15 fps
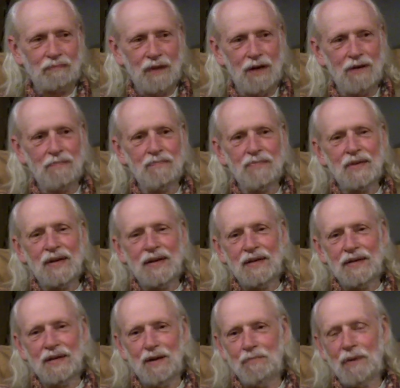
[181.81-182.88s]

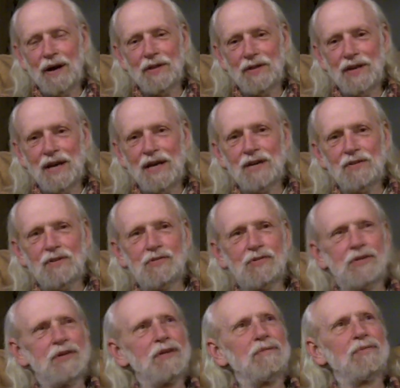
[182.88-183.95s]
Now by the end,
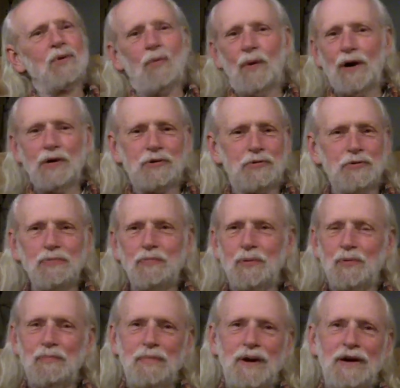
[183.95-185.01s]
there's a
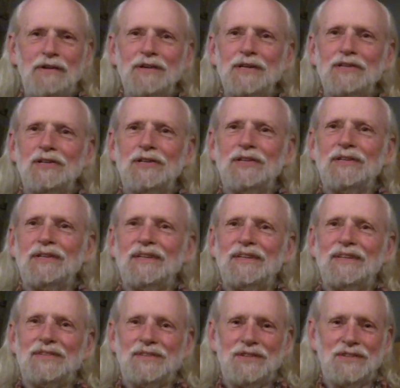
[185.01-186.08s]
quadruple marriage.
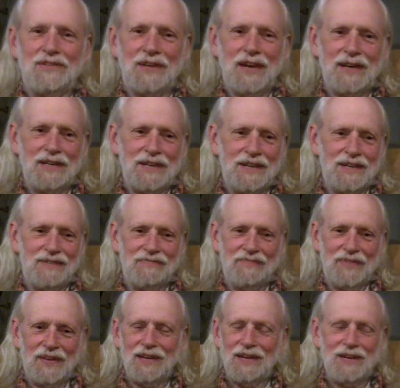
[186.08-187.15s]
She said
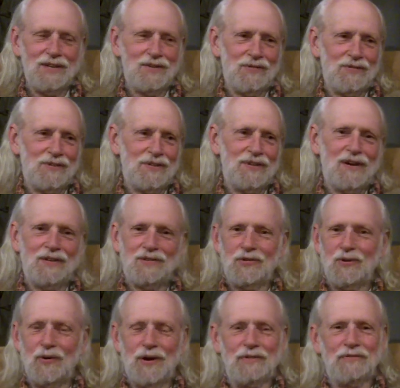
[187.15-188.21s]
it's
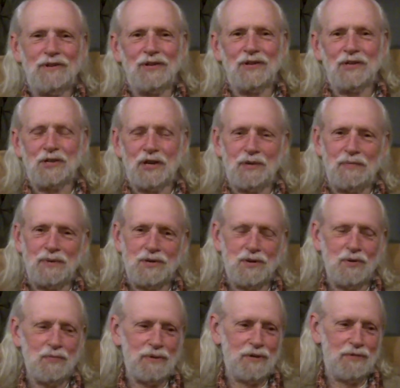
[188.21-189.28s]
so unrealistic, but
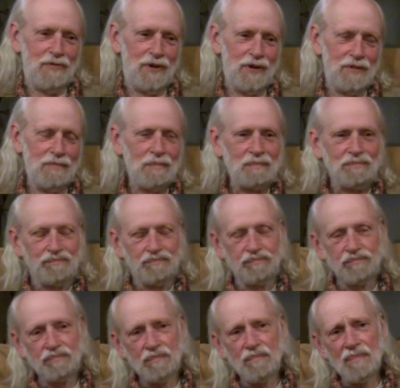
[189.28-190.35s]
so much fun.
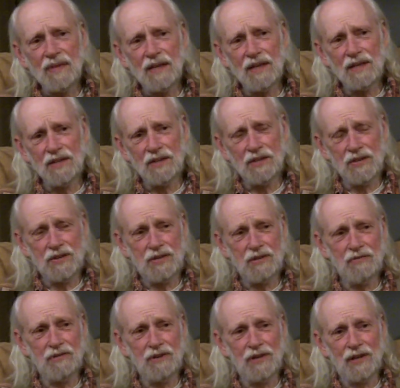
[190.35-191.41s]

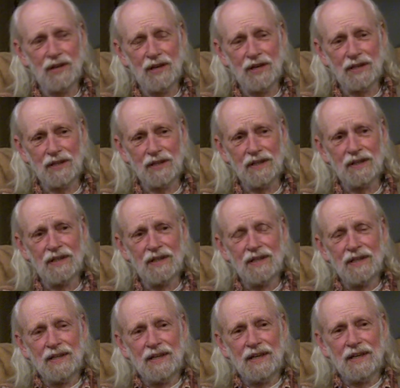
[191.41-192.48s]
She really liked it.
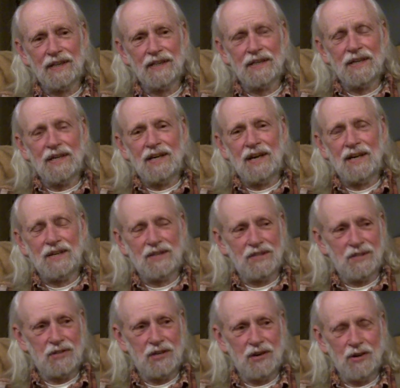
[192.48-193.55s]

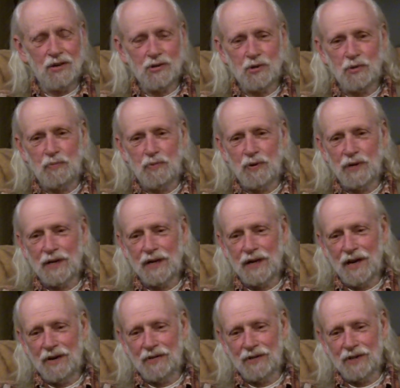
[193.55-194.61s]
And she also pointed
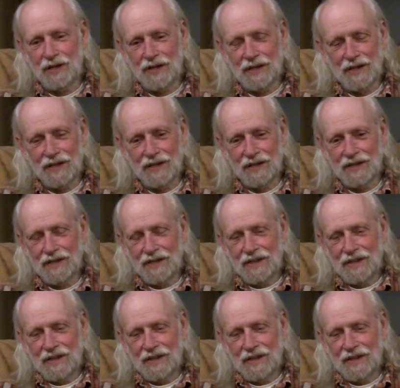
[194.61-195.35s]
out that